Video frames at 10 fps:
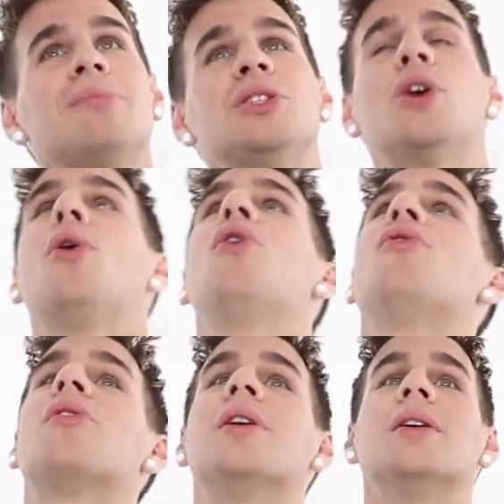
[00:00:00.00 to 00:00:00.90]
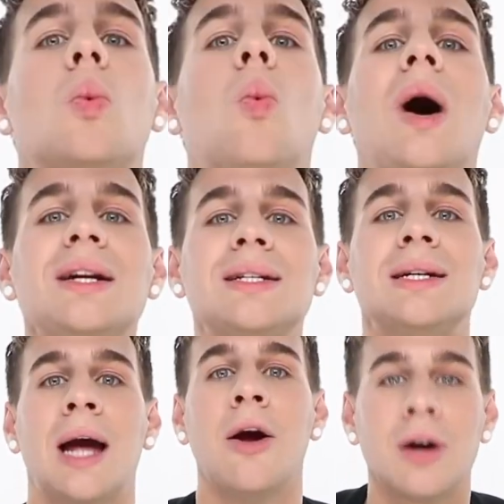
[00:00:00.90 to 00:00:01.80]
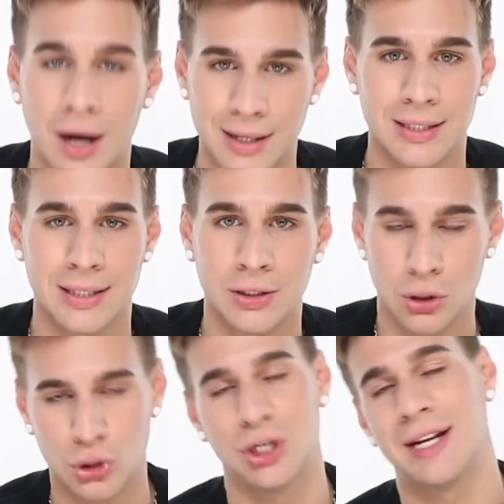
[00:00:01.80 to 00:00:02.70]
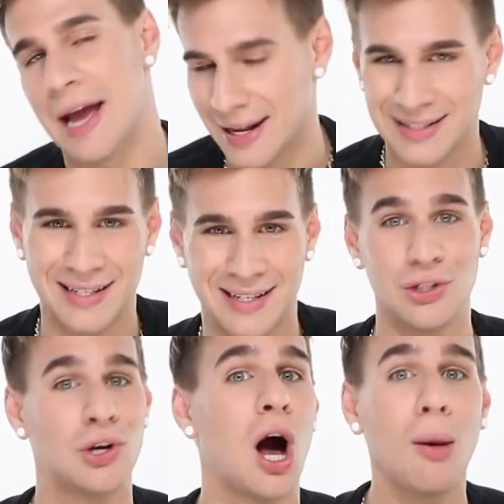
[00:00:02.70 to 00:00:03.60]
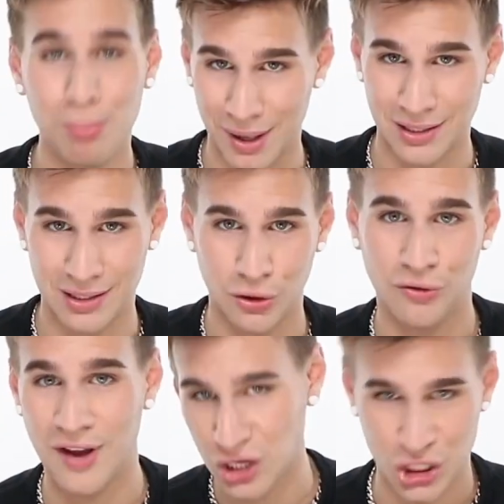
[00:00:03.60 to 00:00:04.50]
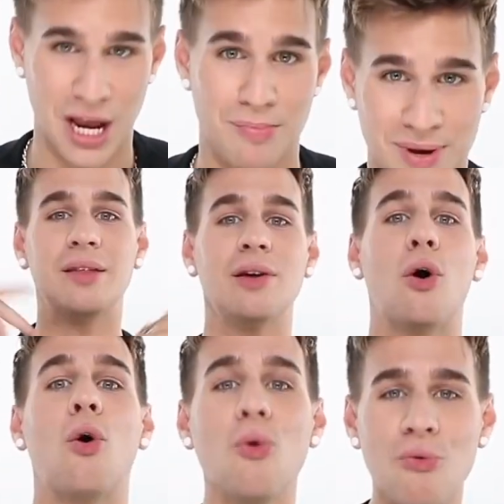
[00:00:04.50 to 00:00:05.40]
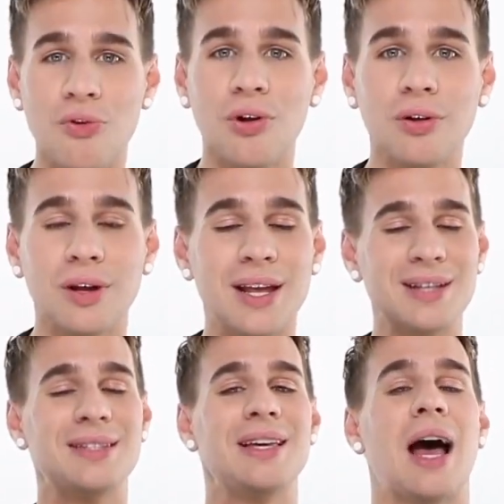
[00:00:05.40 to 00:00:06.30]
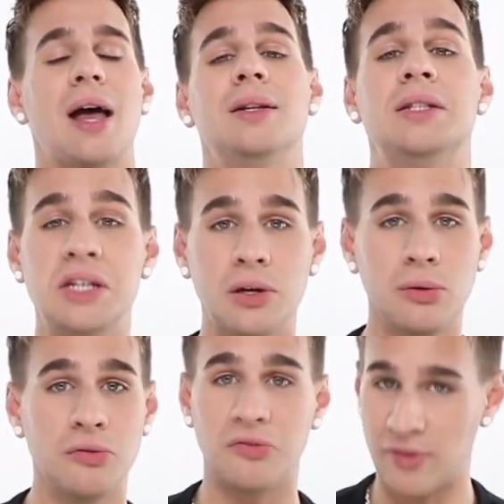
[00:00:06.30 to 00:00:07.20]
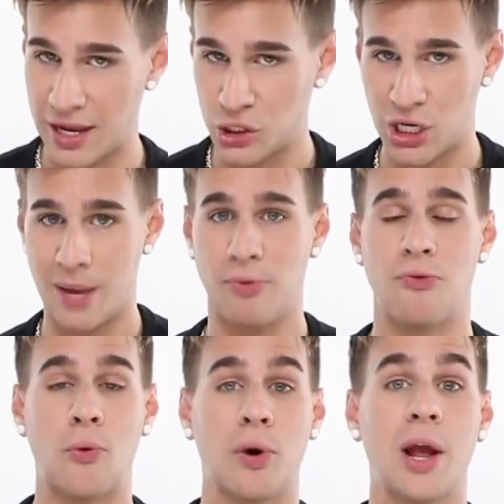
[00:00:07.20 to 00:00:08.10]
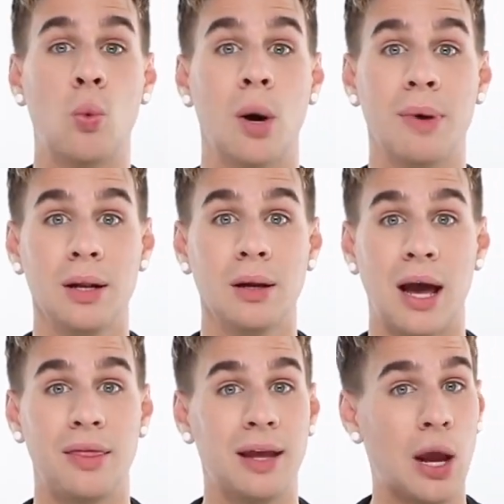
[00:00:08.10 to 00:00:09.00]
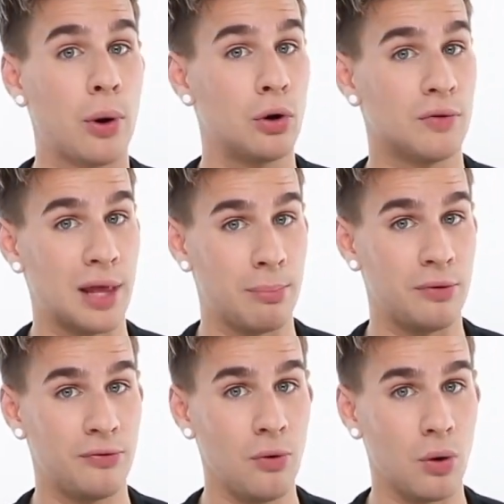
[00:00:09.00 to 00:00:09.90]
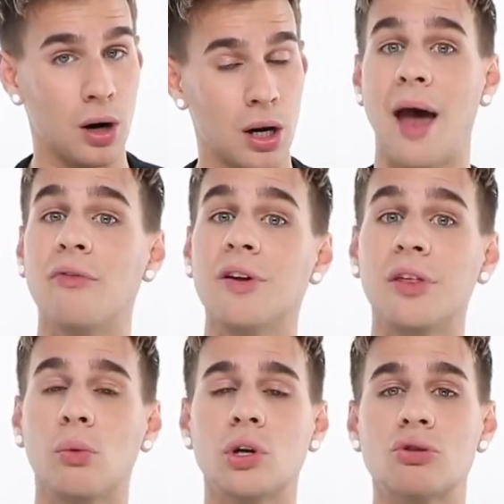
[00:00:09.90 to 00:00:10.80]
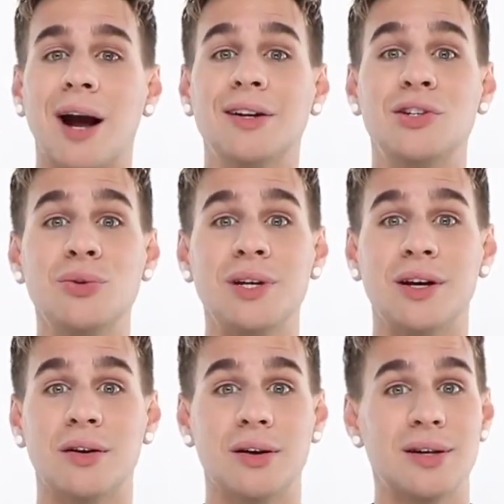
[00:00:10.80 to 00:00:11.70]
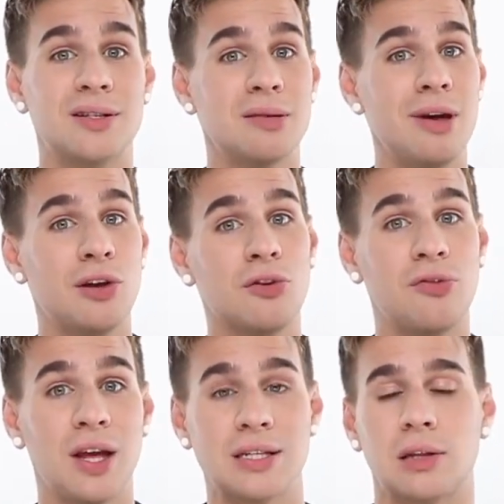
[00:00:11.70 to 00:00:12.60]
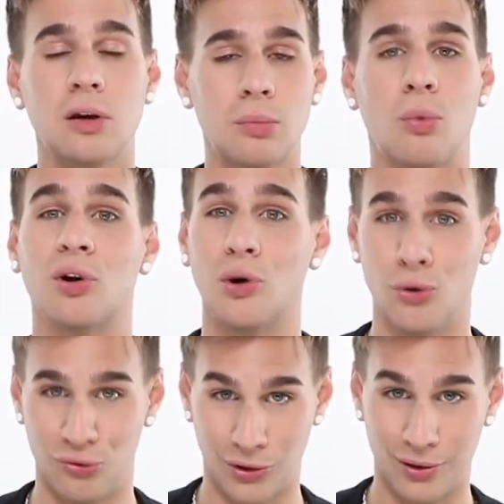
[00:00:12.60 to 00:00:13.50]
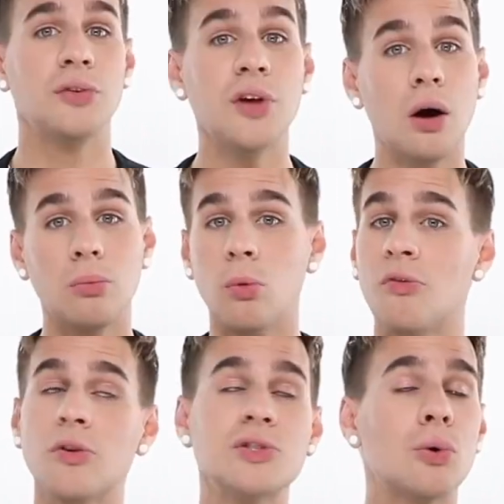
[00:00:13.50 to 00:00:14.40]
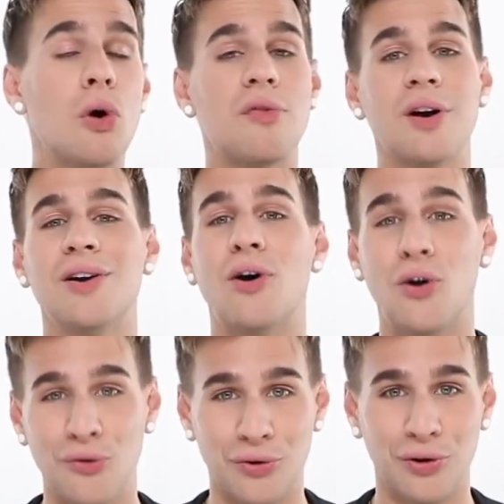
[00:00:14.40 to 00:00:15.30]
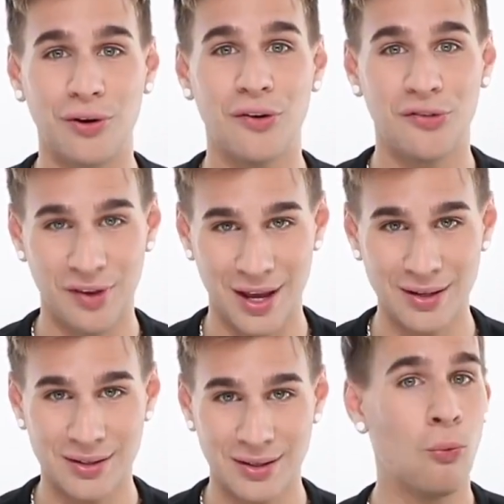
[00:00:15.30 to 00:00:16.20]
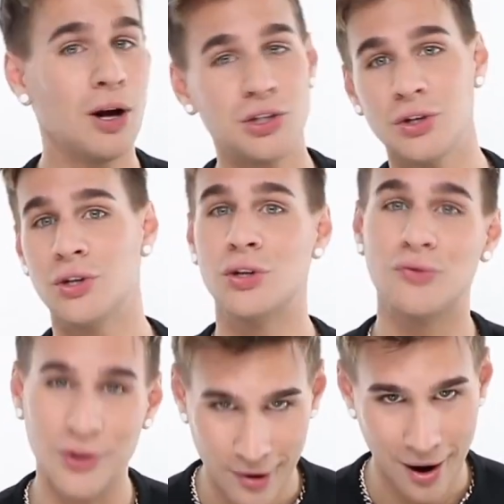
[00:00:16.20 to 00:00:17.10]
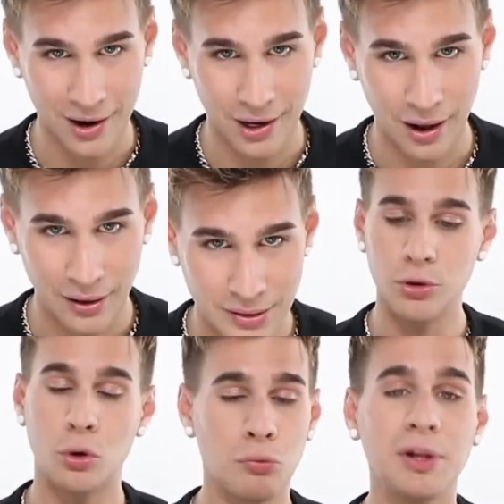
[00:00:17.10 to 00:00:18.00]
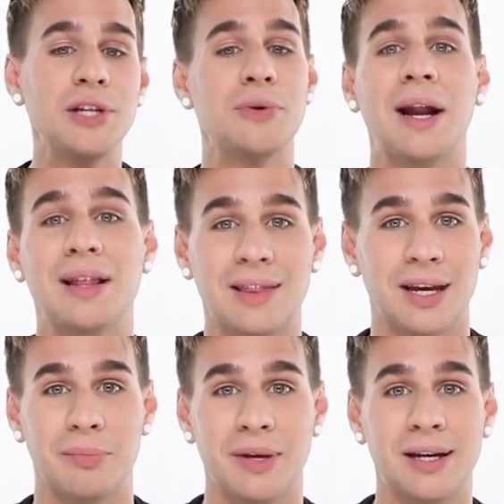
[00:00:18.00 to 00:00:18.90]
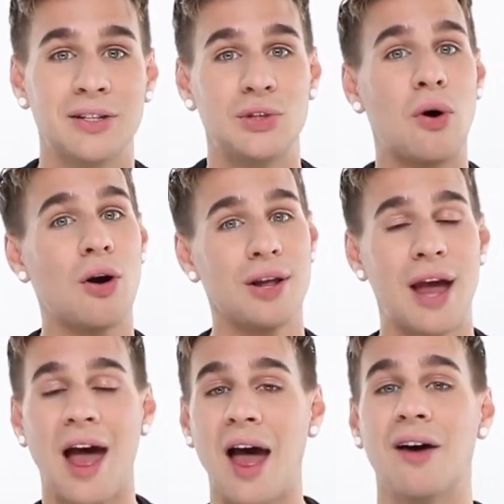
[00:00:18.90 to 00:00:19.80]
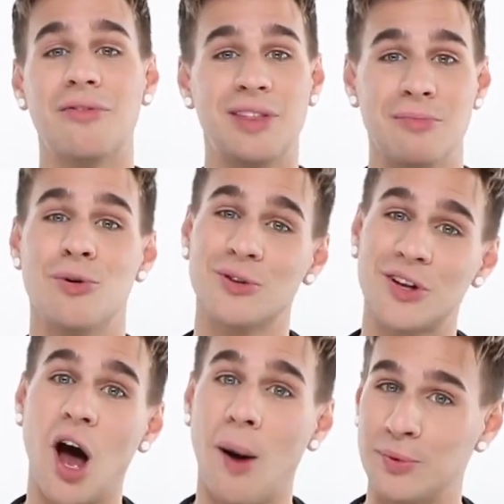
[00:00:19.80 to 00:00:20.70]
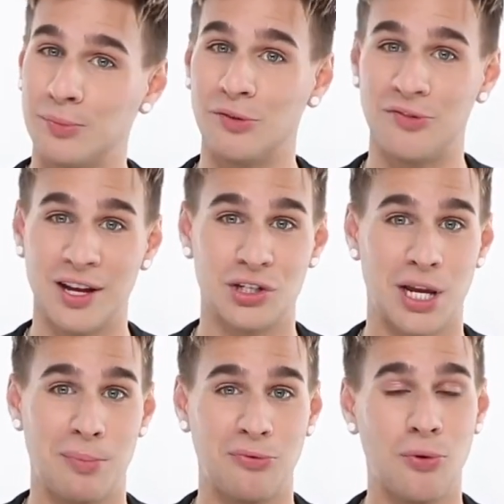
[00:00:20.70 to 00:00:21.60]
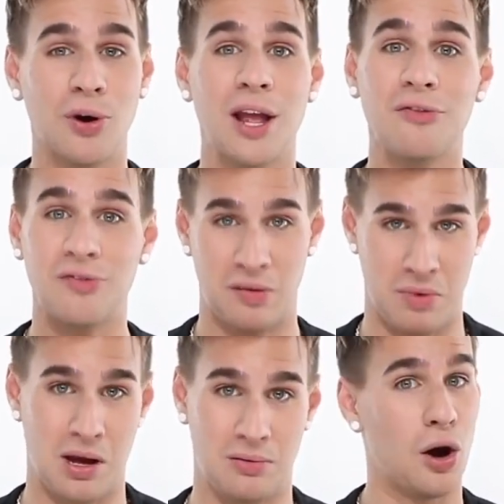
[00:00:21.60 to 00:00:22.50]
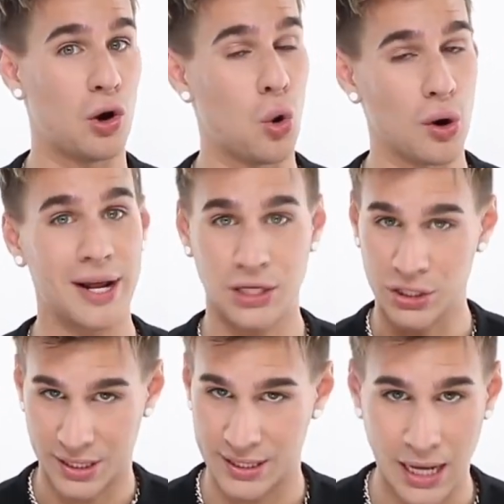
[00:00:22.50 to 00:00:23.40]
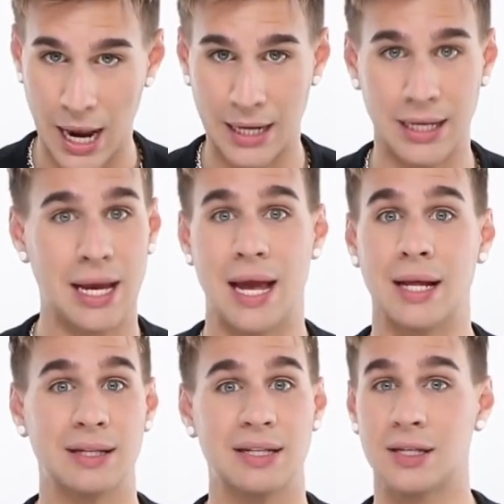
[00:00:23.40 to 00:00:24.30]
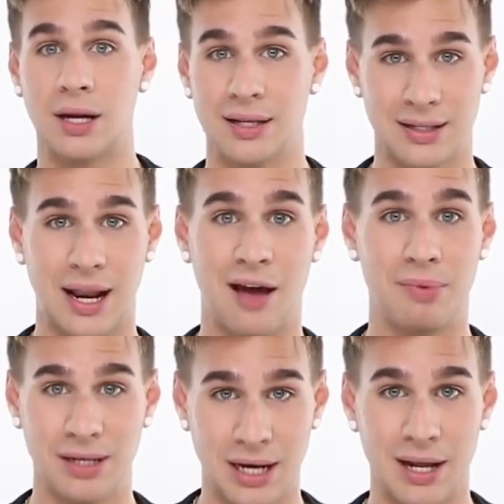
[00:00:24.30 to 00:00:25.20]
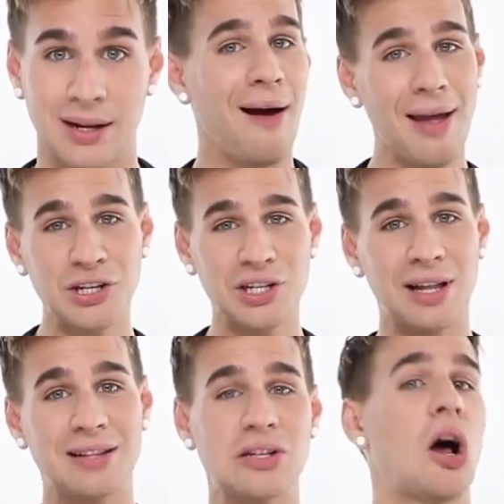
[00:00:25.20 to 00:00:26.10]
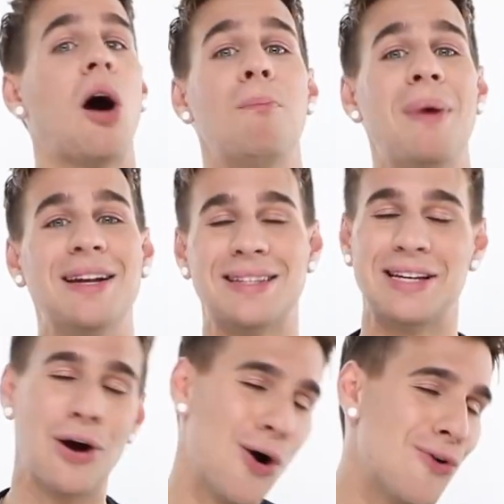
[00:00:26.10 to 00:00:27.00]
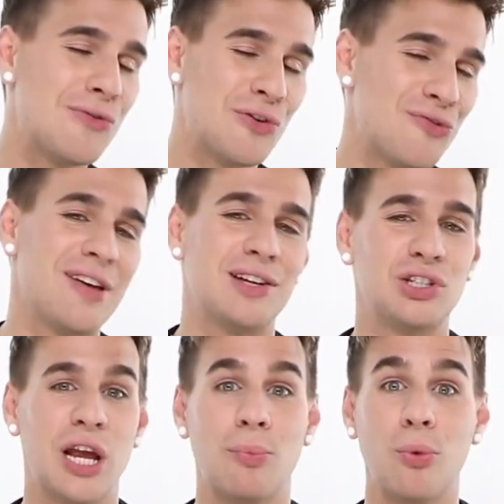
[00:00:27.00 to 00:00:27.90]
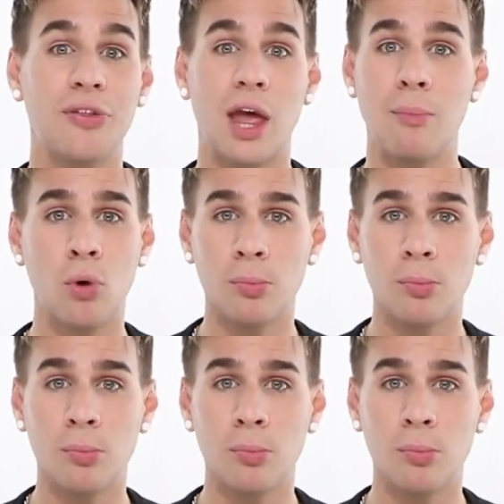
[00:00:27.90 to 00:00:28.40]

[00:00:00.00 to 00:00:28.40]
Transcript: to go over what haircut you should get to complement your face shape. The oval is the ideal face shape for a woman. I think I went over that before. Everything we're trying to do here is to make your face look more oval. So we'll first go over an oval face. What should you do for your haircut? You can really do anything because you already have the most optimal face shape for a female, according to society and studies that have been done. I actually like to complement the oval face shape with a more